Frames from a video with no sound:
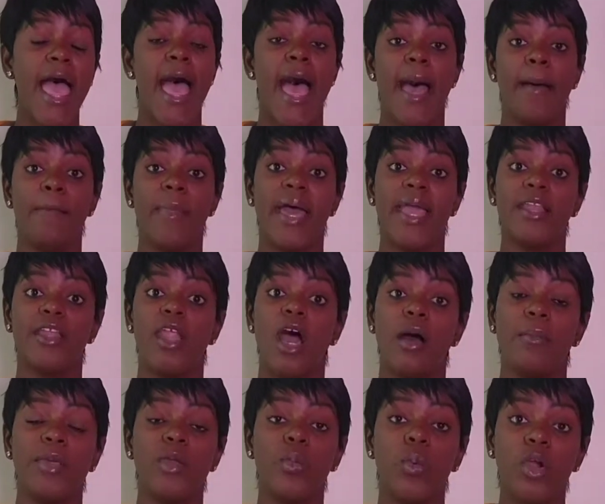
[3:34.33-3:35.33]
I might
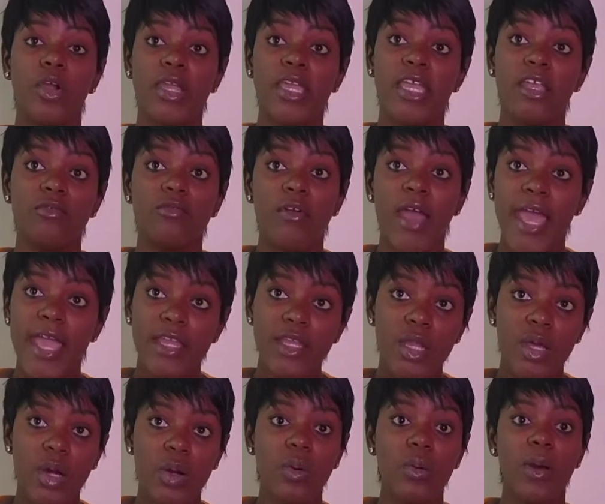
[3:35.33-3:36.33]
not be working right
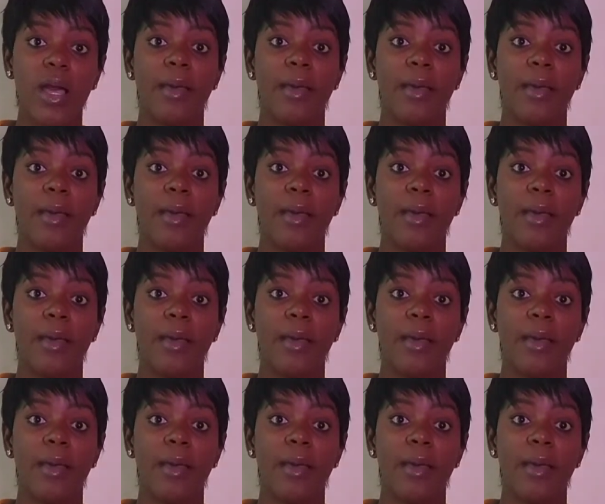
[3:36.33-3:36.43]
now,